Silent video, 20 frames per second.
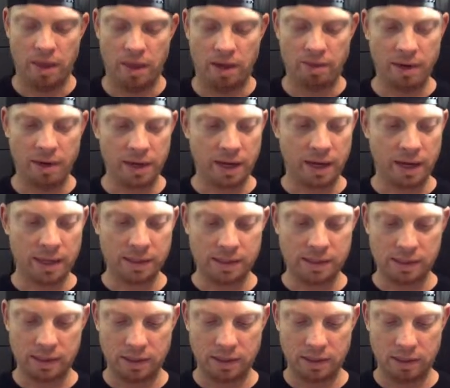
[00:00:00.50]
Alright
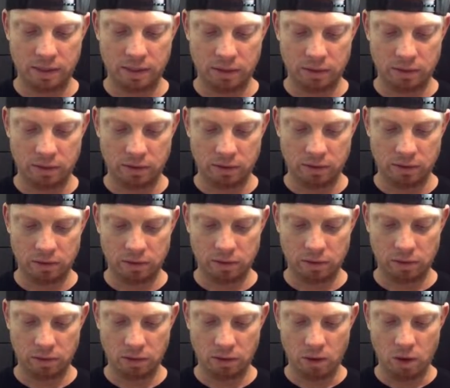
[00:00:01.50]
guys,
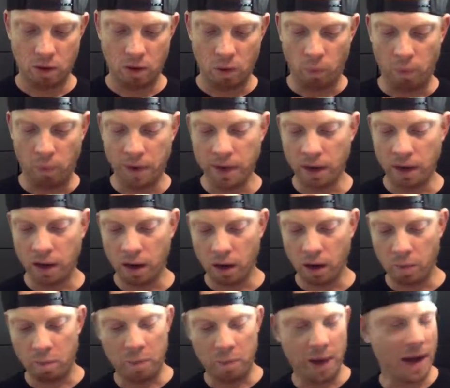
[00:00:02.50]
we
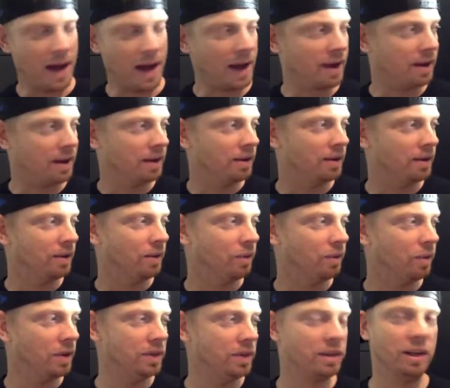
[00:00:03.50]
are back
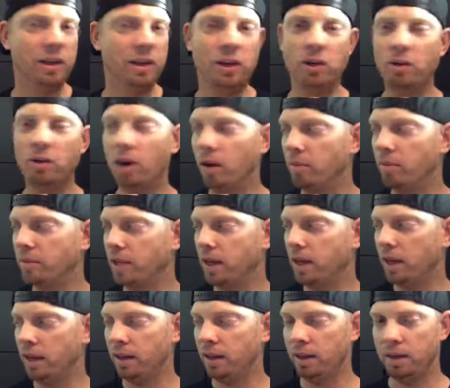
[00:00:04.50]
with the new
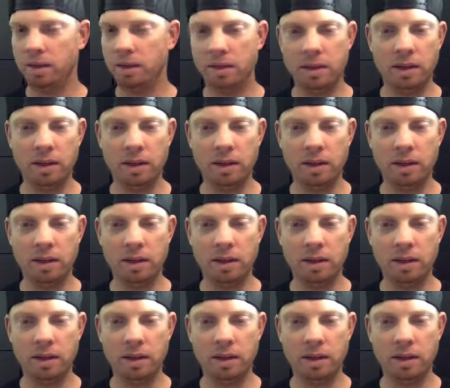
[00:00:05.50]
update,